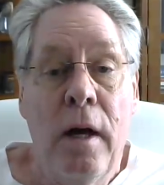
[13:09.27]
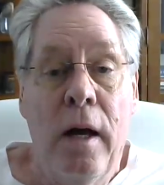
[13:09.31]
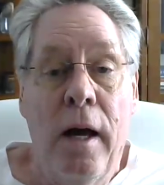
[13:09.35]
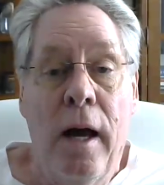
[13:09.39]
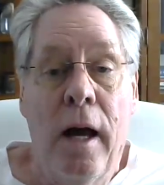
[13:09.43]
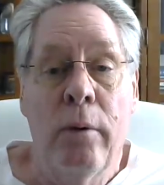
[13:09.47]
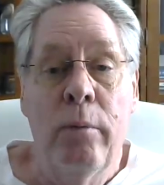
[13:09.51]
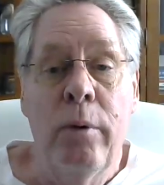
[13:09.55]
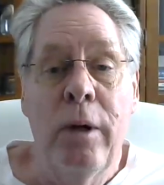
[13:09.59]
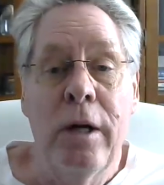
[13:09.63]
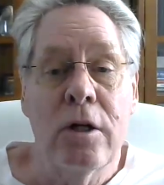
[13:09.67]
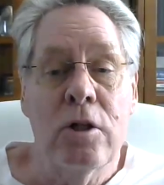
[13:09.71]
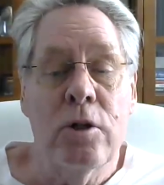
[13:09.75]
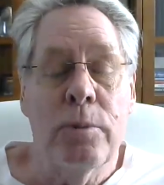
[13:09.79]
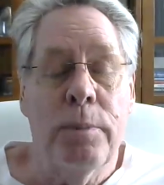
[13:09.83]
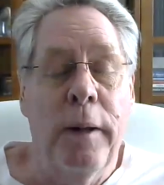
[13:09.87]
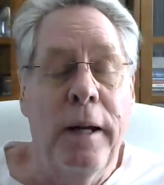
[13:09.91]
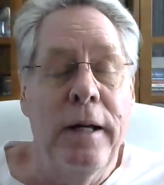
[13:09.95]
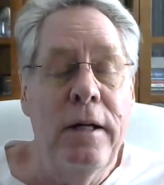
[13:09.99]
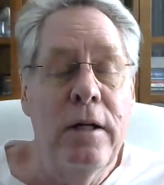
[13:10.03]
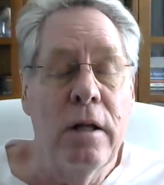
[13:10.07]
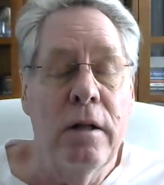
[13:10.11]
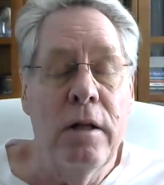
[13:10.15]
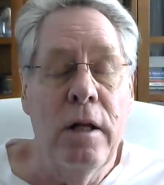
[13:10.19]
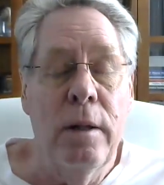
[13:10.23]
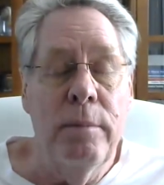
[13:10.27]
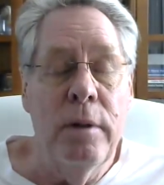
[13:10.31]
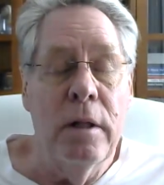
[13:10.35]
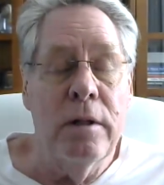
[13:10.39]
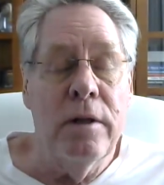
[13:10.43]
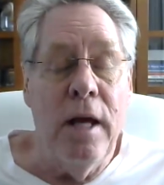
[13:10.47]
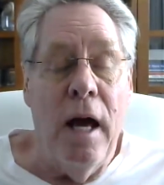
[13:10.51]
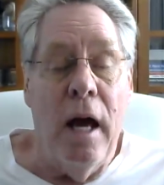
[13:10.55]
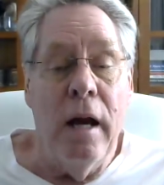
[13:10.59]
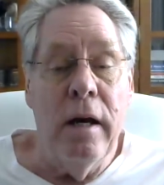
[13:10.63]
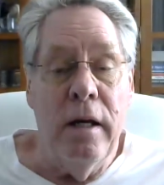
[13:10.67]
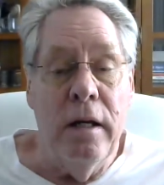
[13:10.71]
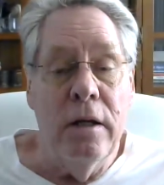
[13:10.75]
And we explained to them that
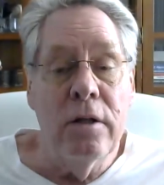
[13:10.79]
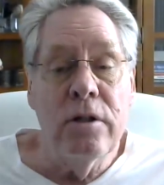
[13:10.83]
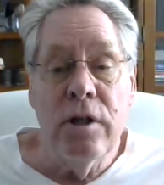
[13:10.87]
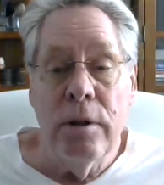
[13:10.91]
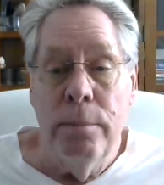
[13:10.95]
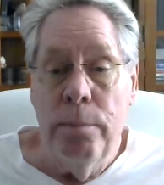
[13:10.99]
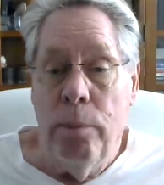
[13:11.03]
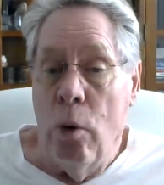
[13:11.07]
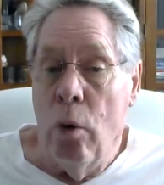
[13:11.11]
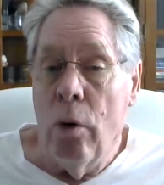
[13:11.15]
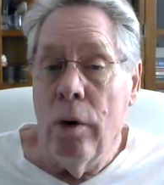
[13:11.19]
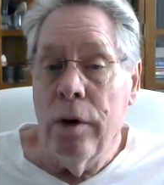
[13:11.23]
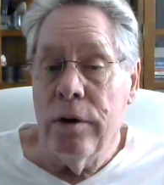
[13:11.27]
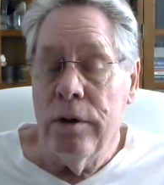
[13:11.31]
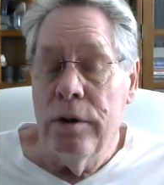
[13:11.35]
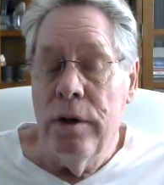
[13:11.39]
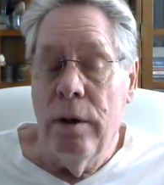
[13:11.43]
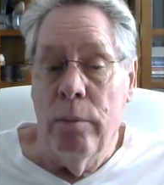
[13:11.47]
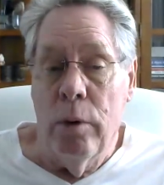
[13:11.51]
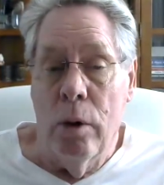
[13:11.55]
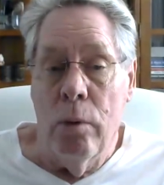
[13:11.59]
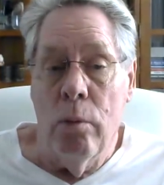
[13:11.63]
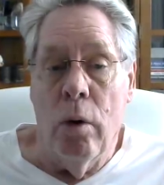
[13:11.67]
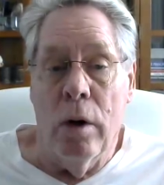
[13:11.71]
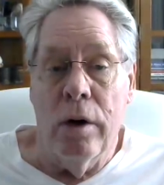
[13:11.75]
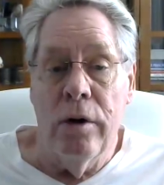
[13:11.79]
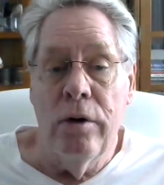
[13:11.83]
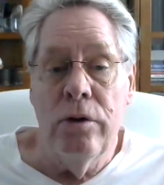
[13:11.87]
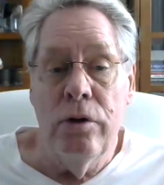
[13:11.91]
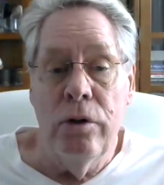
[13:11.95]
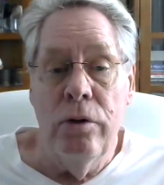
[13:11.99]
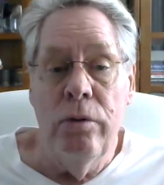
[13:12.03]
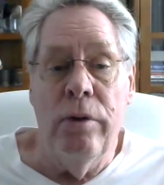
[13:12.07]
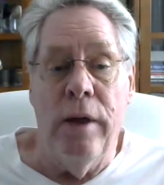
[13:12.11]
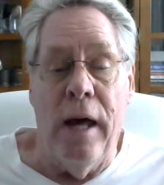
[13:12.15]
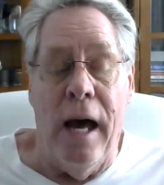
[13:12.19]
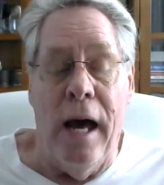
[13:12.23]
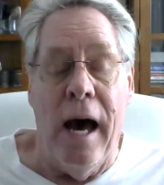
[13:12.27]
that is important and we want to
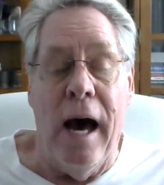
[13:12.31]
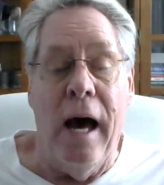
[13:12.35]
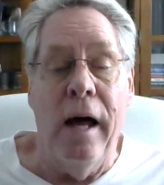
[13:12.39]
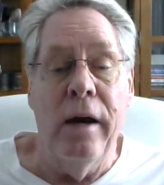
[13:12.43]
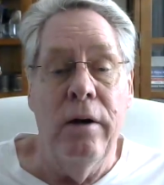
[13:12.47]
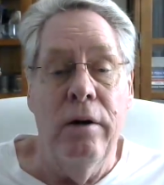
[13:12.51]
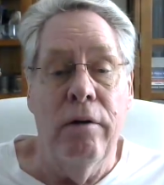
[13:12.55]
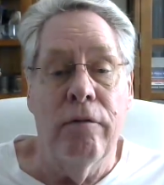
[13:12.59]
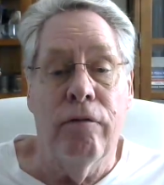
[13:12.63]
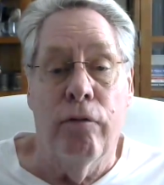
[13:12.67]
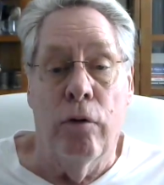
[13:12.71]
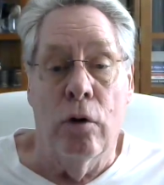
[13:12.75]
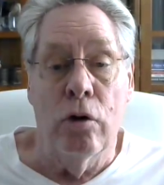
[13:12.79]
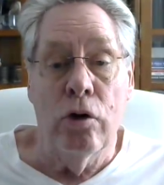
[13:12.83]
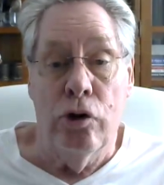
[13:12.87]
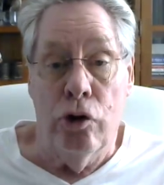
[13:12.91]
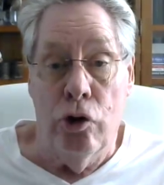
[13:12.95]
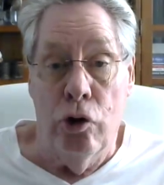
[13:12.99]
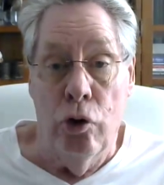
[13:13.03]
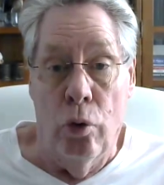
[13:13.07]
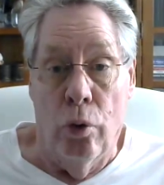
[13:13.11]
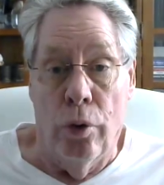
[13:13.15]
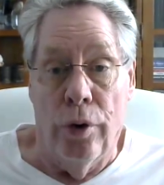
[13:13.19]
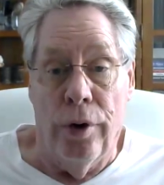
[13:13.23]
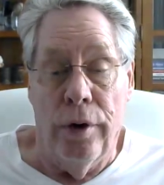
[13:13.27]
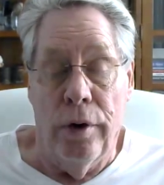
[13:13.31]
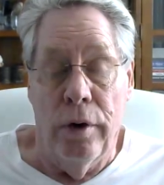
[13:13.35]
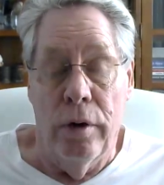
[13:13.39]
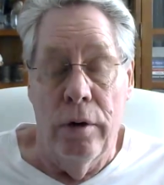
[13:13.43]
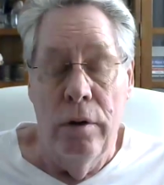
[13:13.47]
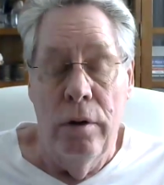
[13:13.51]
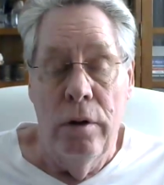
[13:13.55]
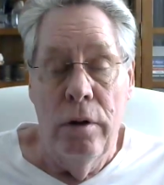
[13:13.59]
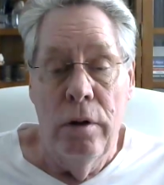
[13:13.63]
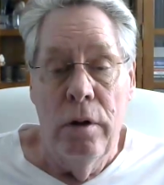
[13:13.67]
do that for sure.